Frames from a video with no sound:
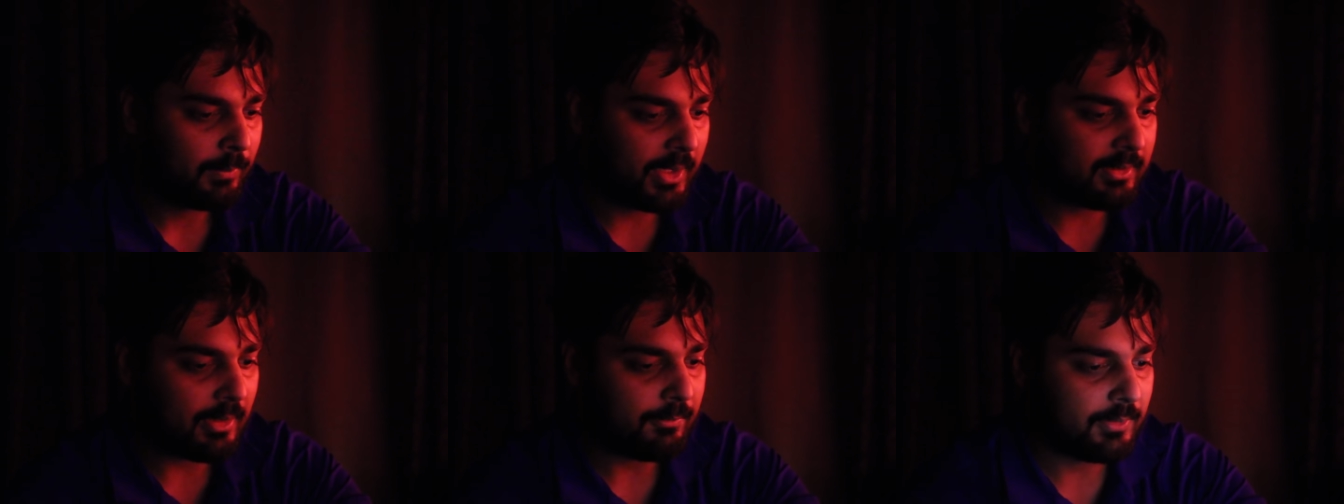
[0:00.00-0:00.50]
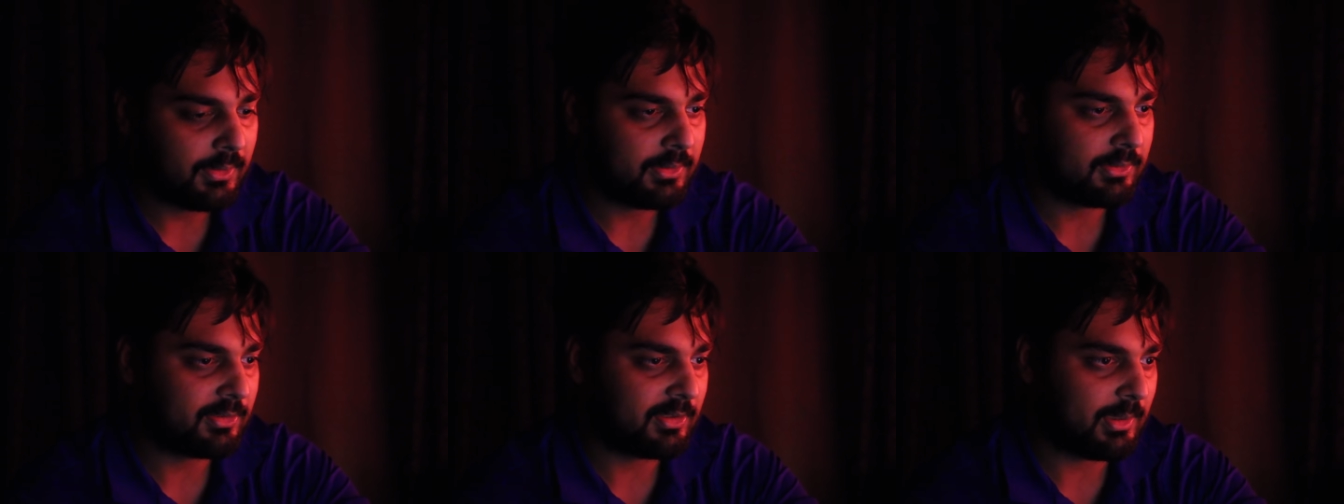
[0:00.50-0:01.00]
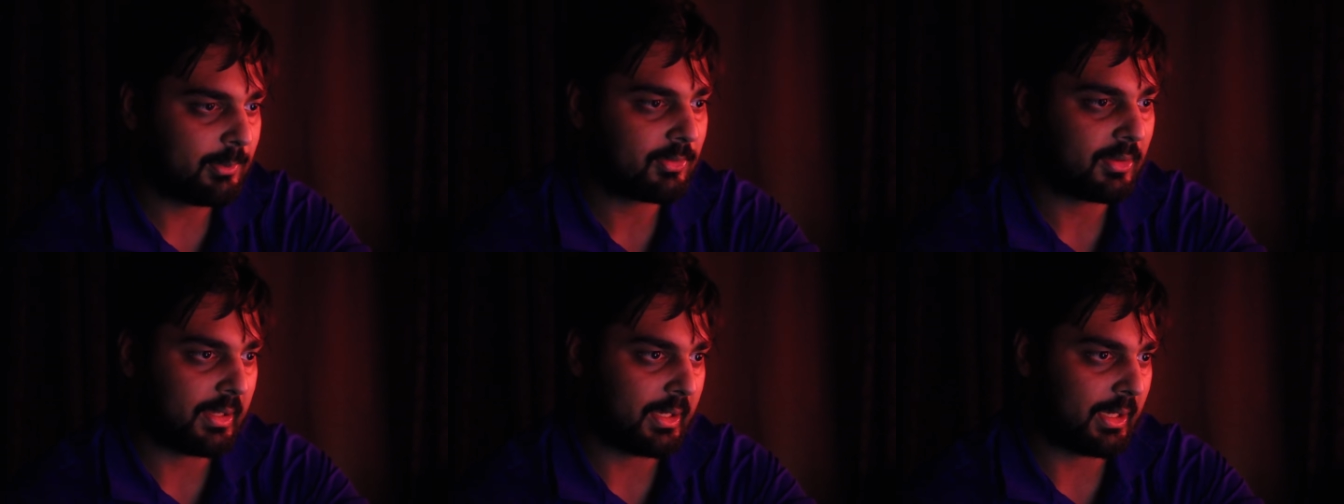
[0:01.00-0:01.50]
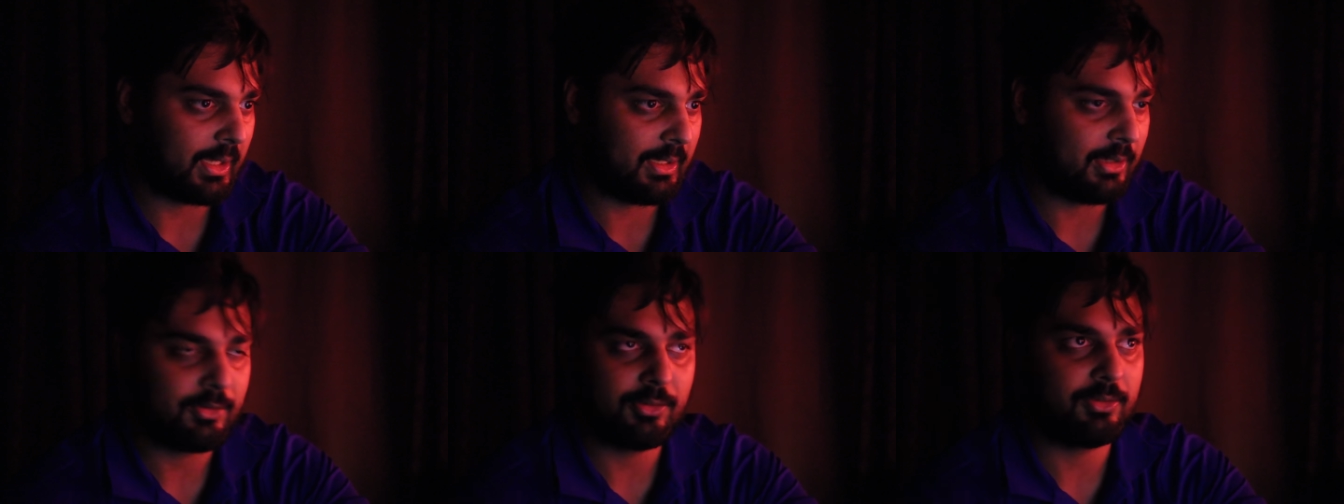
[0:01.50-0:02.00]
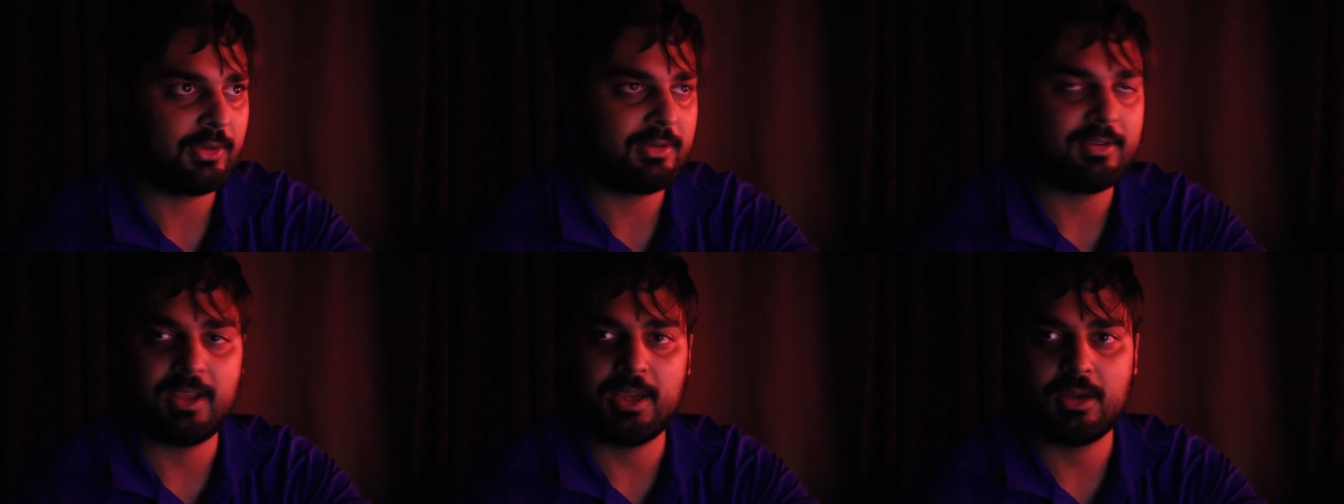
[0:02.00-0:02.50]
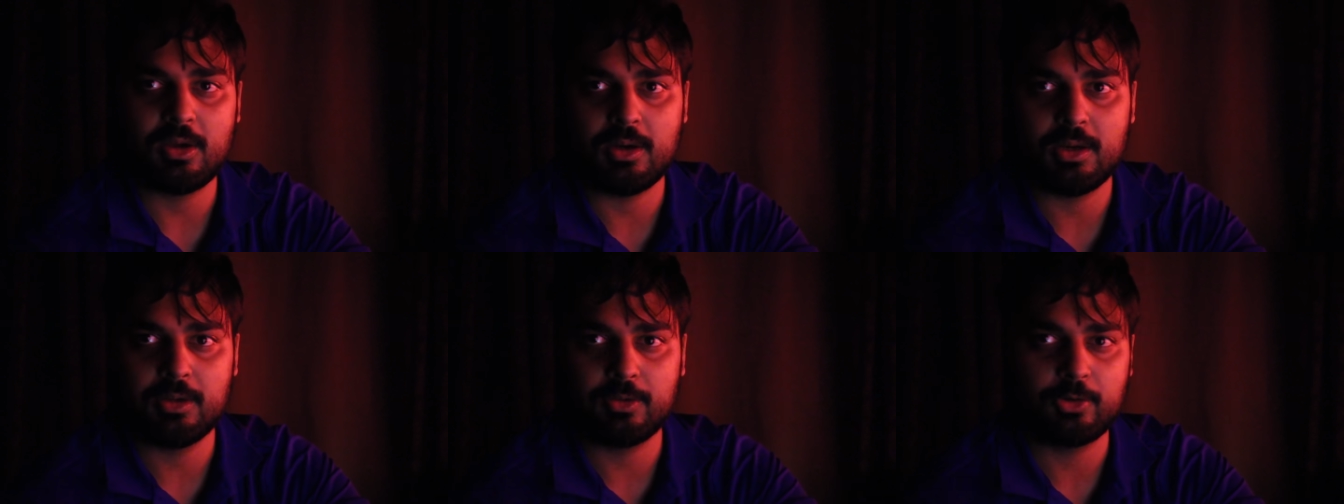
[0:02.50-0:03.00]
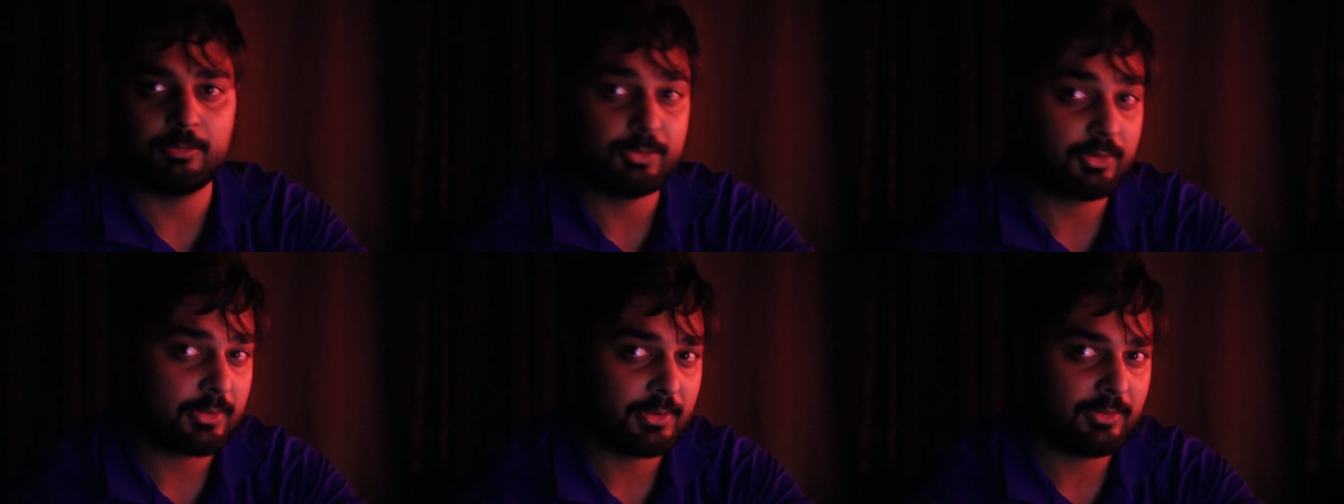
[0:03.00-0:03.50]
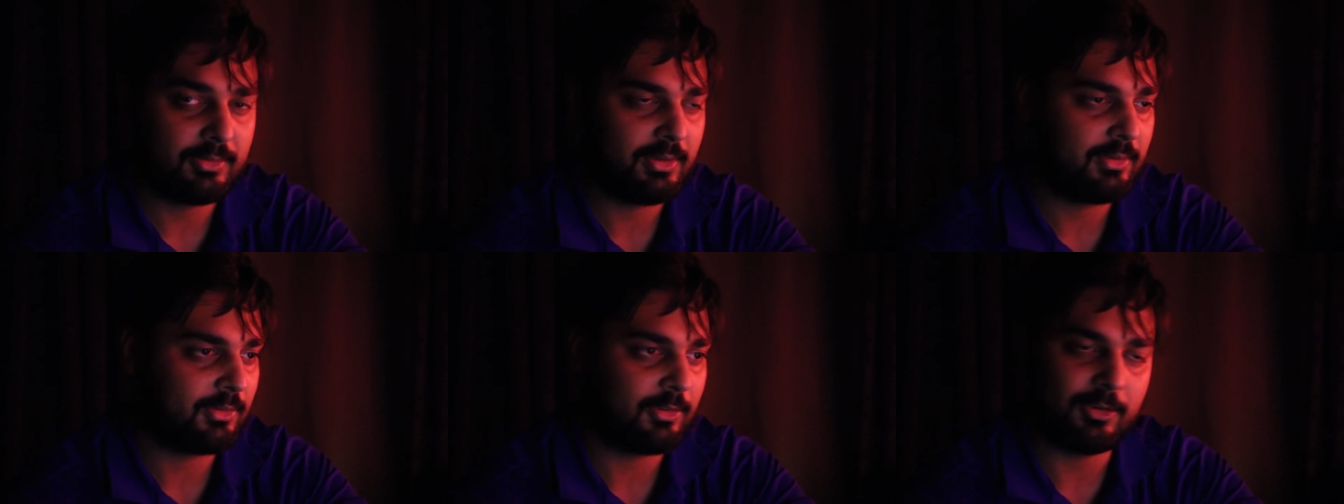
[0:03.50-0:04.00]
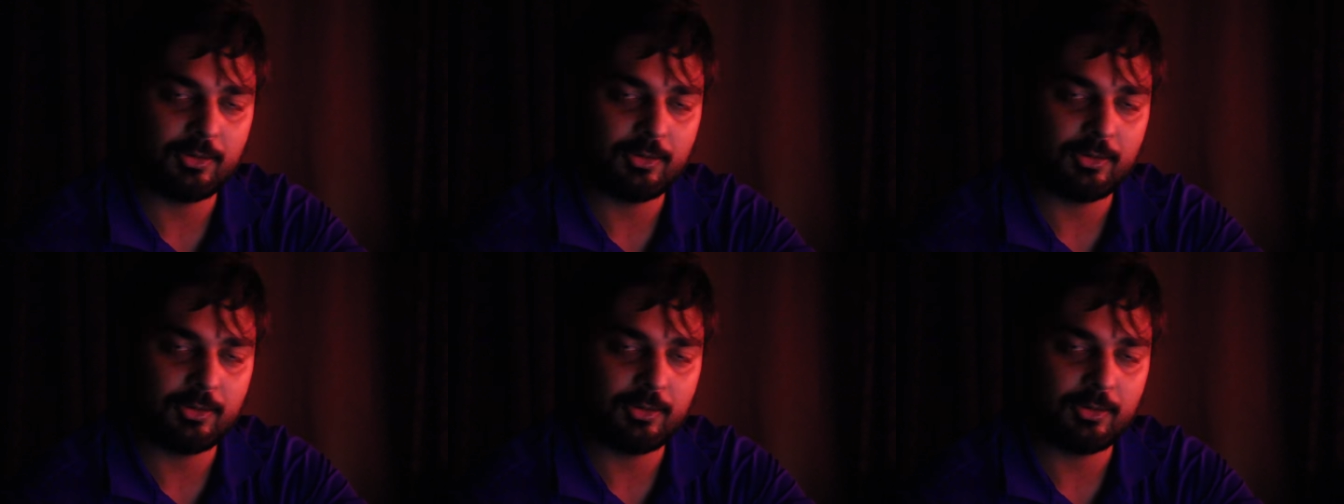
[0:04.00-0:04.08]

It definitely just seems like an interesting take on cryptocurrencies and